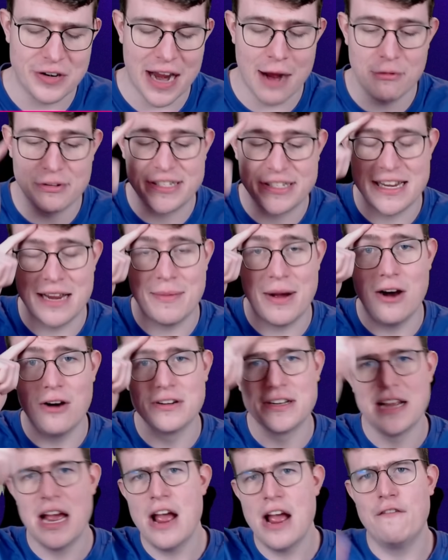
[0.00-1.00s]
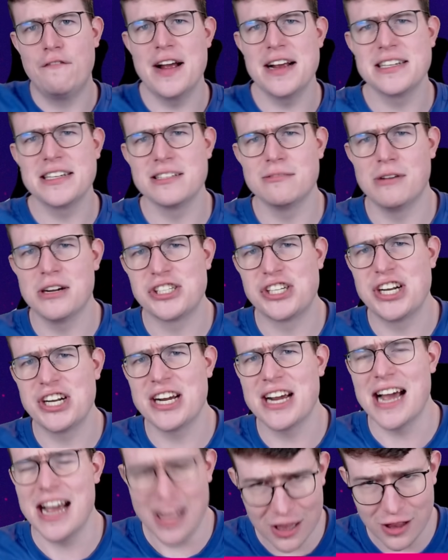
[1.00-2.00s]
I would say I'm out. Thanks for
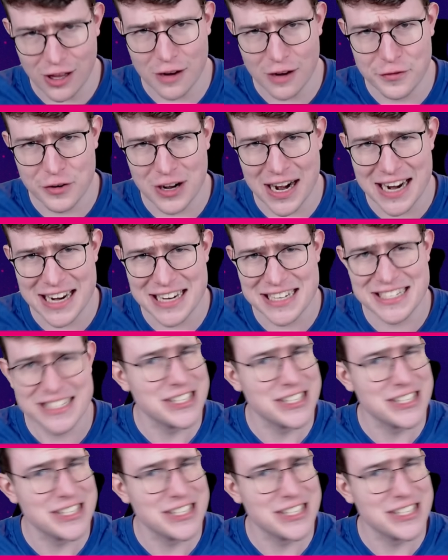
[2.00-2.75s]
watching. I love you guys.